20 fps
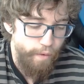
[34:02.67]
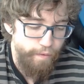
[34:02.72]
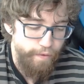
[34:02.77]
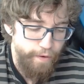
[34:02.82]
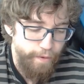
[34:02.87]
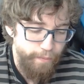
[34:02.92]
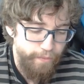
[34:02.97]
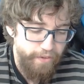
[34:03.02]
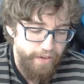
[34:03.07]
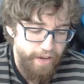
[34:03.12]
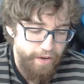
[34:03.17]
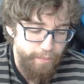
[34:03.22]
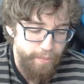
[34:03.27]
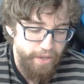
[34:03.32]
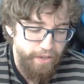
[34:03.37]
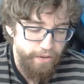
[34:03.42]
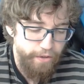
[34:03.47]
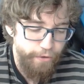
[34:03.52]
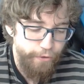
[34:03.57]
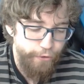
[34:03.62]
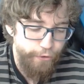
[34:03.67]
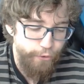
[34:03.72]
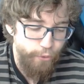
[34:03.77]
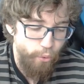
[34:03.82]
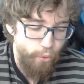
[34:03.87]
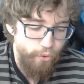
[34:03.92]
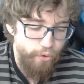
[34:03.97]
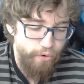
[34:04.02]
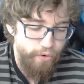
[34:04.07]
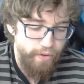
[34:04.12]
films tend to be a little
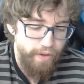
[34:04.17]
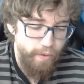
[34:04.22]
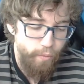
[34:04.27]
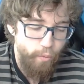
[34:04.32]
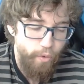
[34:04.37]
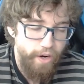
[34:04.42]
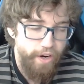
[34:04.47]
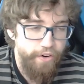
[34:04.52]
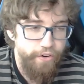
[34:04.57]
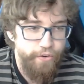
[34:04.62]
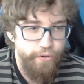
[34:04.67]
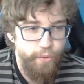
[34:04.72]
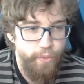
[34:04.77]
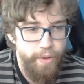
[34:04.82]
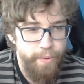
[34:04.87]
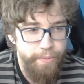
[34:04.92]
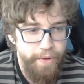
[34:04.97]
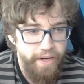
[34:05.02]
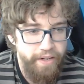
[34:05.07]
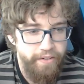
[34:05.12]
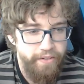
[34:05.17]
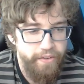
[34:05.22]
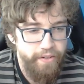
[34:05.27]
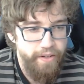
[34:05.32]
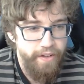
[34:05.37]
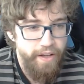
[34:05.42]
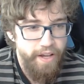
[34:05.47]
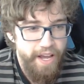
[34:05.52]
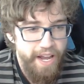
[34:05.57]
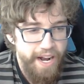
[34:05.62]
shorter than 120 minutes
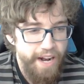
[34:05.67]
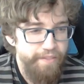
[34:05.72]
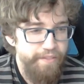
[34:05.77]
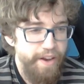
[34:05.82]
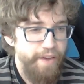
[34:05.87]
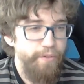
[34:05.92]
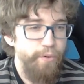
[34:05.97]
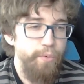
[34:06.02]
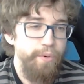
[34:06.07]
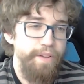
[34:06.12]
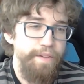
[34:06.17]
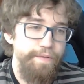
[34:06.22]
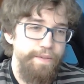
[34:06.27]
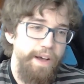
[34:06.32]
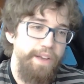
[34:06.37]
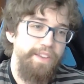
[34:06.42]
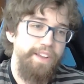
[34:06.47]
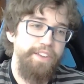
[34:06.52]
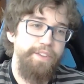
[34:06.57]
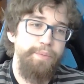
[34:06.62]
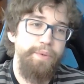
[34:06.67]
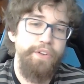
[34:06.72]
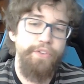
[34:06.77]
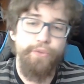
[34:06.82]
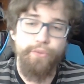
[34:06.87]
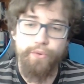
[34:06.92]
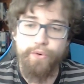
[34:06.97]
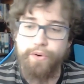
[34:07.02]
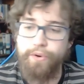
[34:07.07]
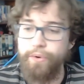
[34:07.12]
I've never really found that to be
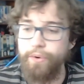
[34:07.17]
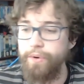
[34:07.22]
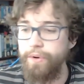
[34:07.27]
true.